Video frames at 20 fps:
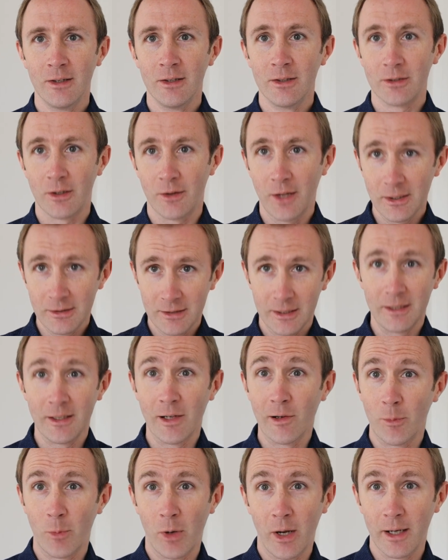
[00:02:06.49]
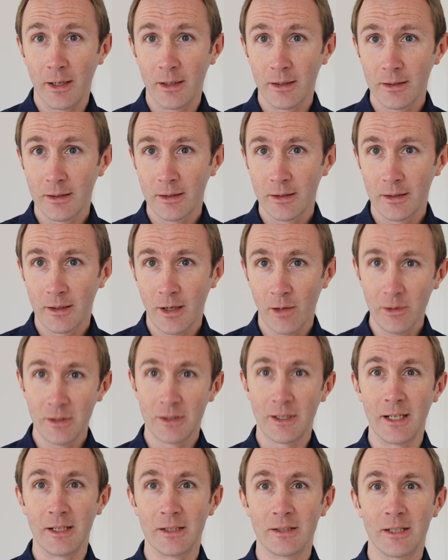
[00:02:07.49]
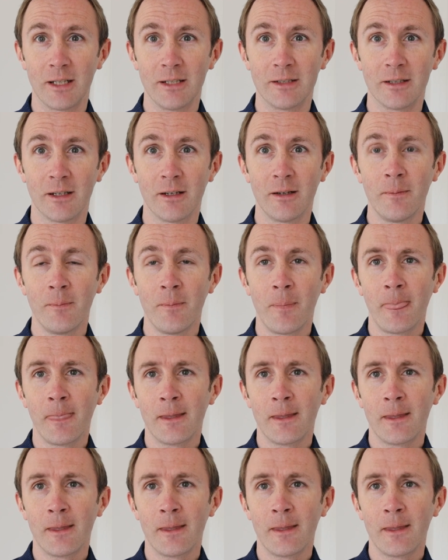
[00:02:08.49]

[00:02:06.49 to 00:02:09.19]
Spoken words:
So they're sitting there in my current data center.